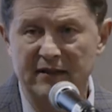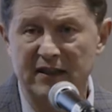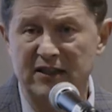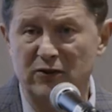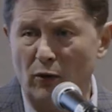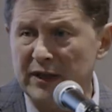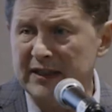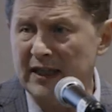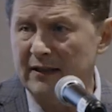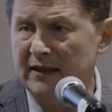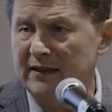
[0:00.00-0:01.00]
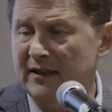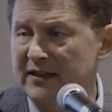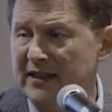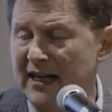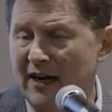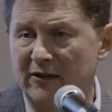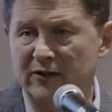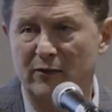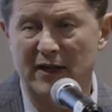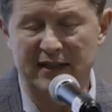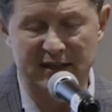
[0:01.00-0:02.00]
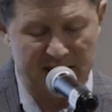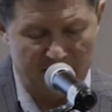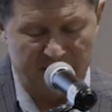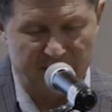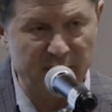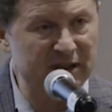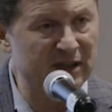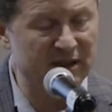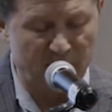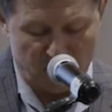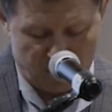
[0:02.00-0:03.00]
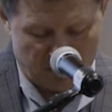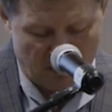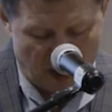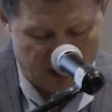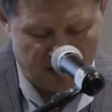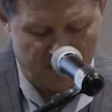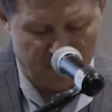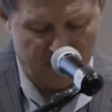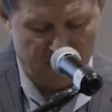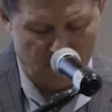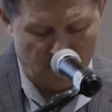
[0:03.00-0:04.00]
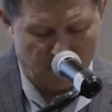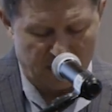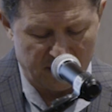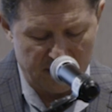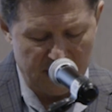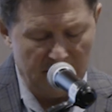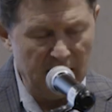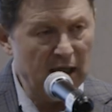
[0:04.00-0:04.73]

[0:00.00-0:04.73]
the storytelling that has characterized some of Reason's most remarkable work.